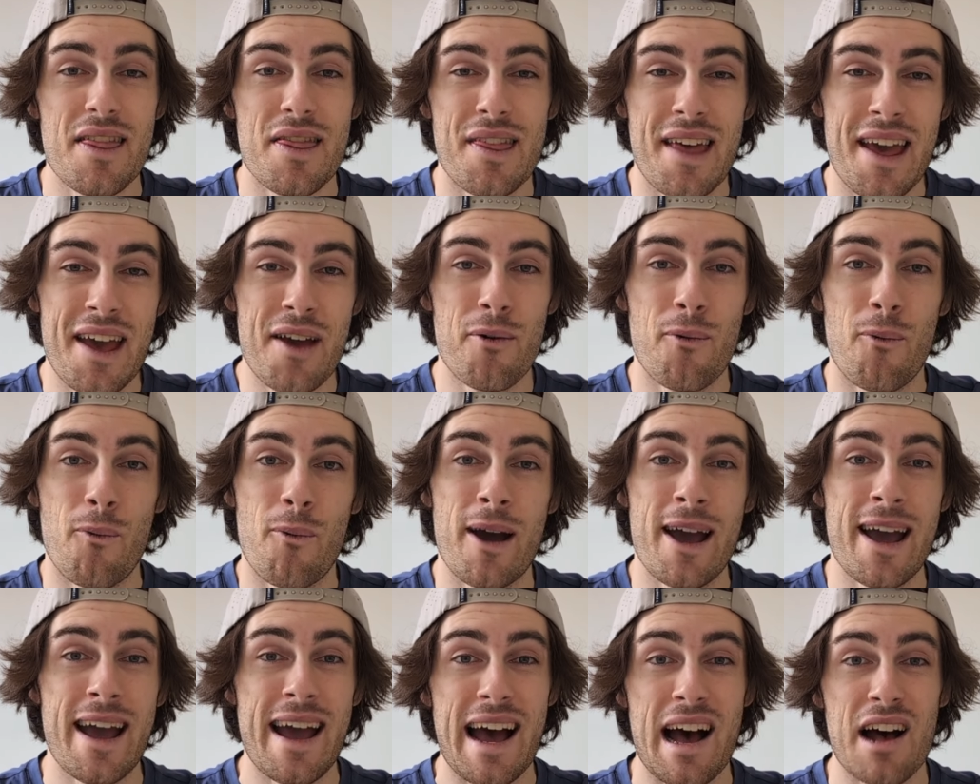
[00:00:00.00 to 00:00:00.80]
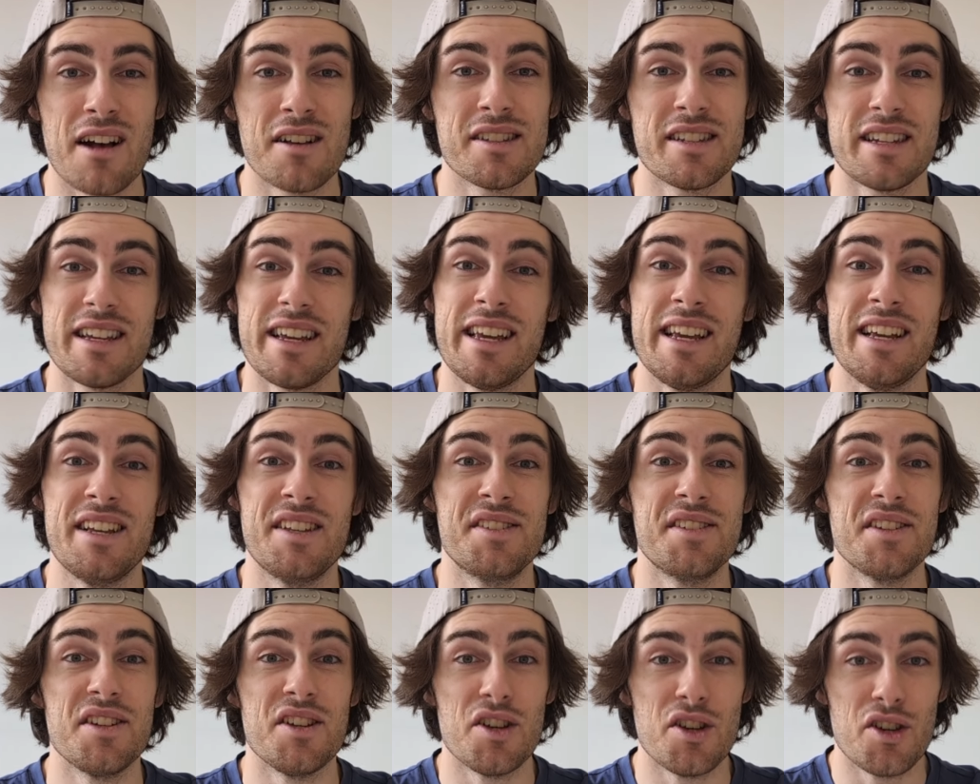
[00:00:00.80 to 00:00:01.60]
Their warehouse
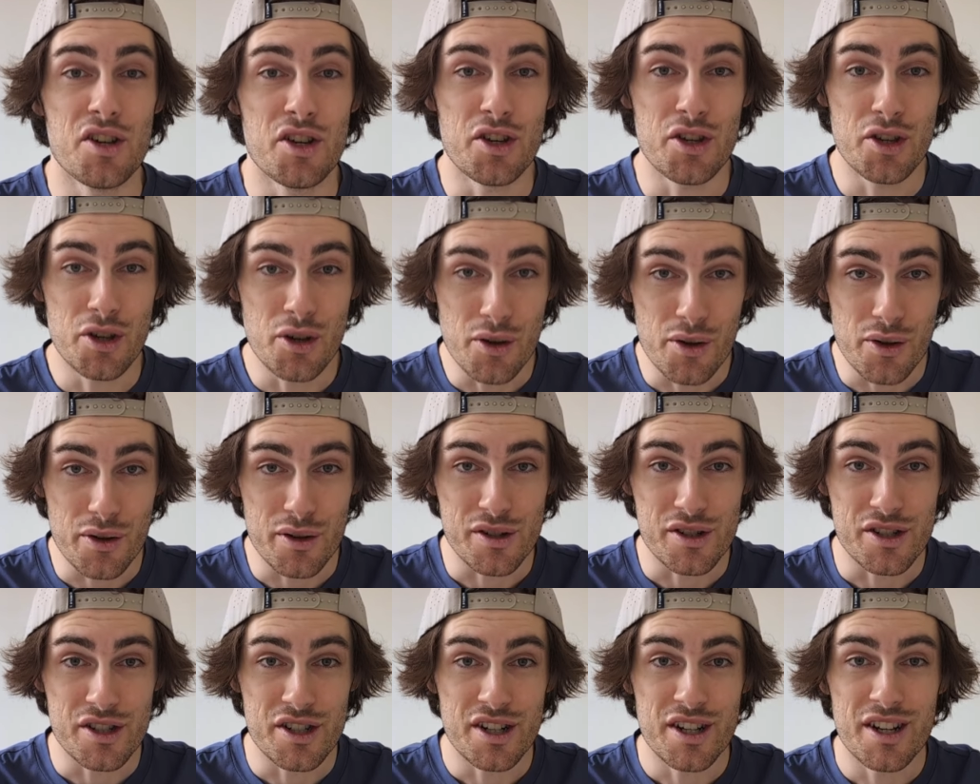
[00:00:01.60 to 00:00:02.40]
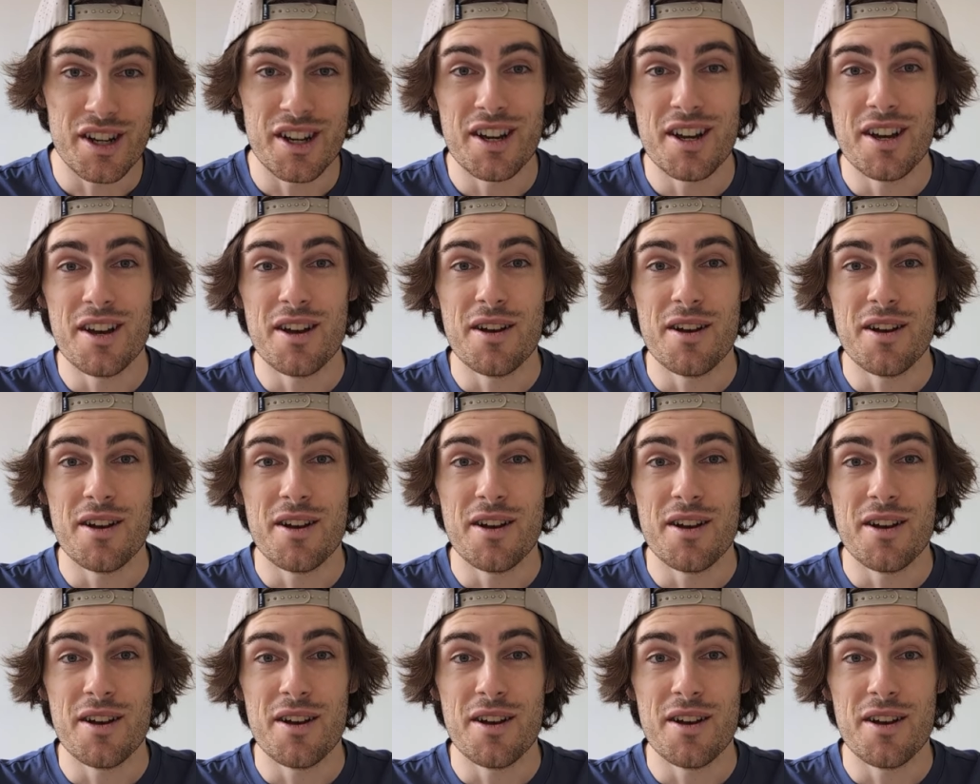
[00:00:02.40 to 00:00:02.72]
is huge.